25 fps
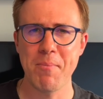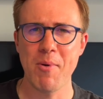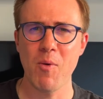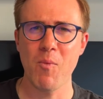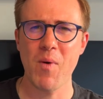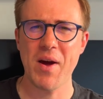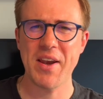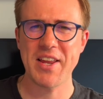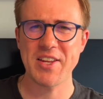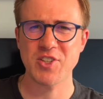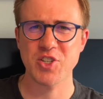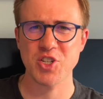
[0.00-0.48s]
But
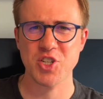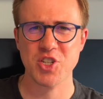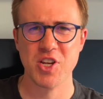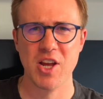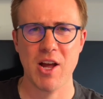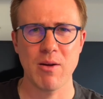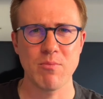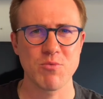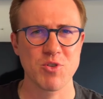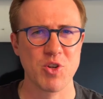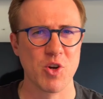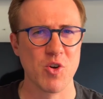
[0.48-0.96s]
when it just
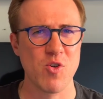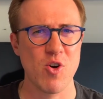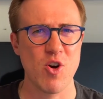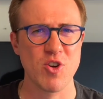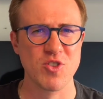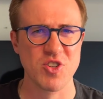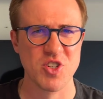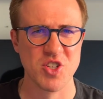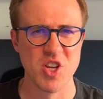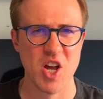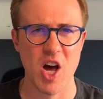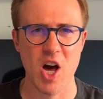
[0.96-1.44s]
comes
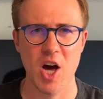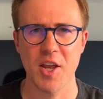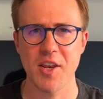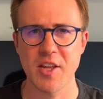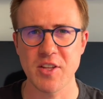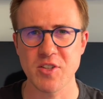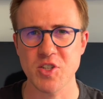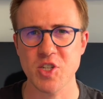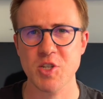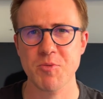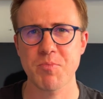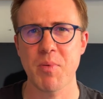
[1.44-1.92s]
across as
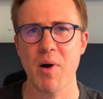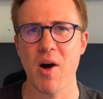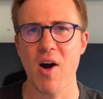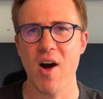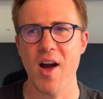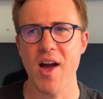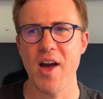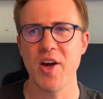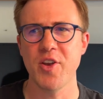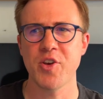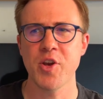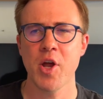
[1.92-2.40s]

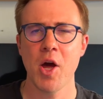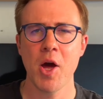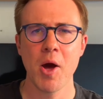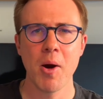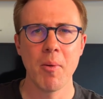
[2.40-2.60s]
uninspired,